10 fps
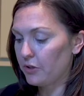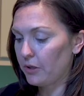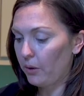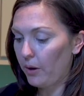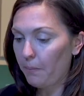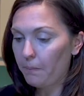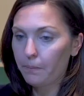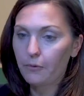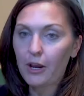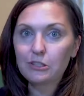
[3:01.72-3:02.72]
go
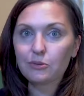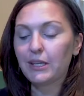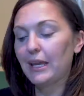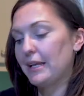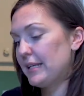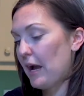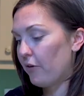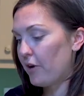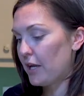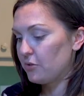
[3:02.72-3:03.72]
up gradually and down
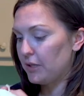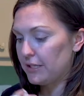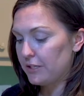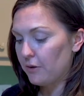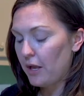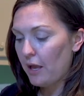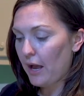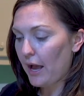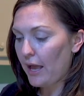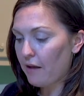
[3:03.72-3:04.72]
gradually. So
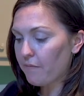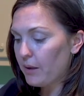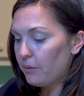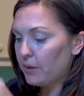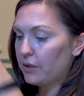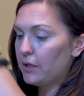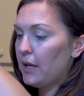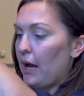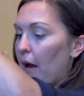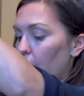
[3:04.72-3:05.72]
I have my wool,
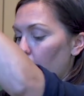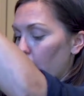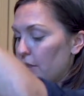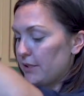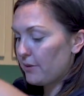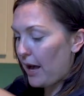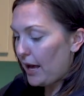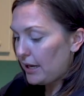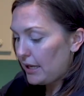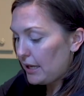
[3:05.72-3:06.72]
I'm going to
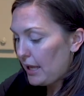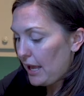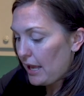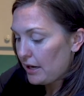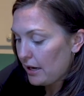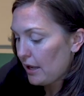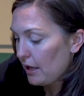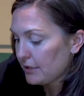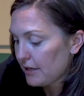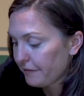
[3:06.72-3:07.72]
add it, and
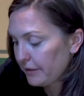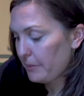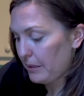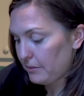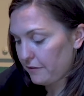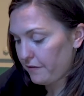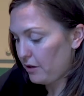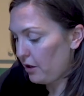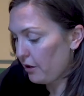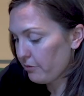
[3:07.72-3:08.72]
I'll definitely be able to fit
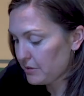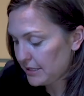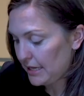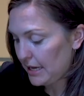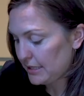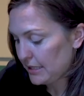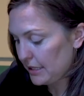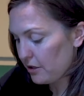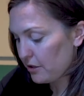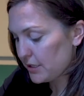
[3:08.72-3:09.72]
all 3 skeins in
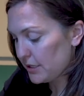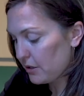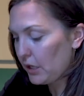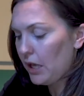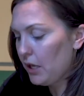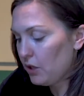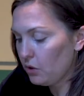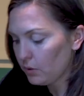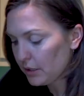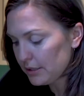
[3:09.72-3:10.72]
here. So
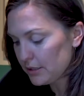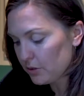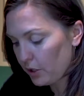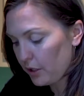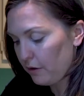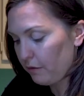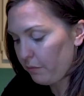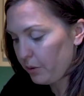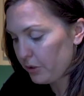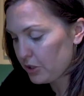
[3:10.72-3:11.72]
you can sort of
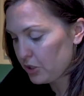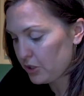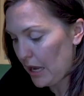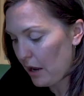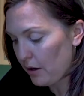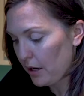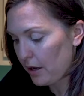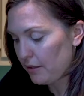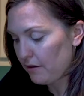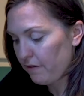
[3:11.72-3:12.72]
push down
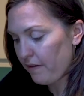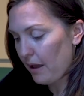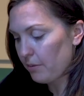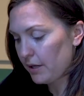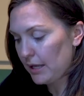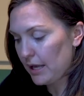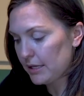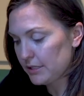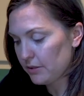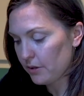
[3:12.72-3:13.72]
on the fabric
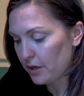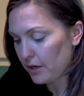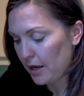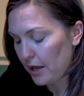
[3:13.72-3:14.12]
as you're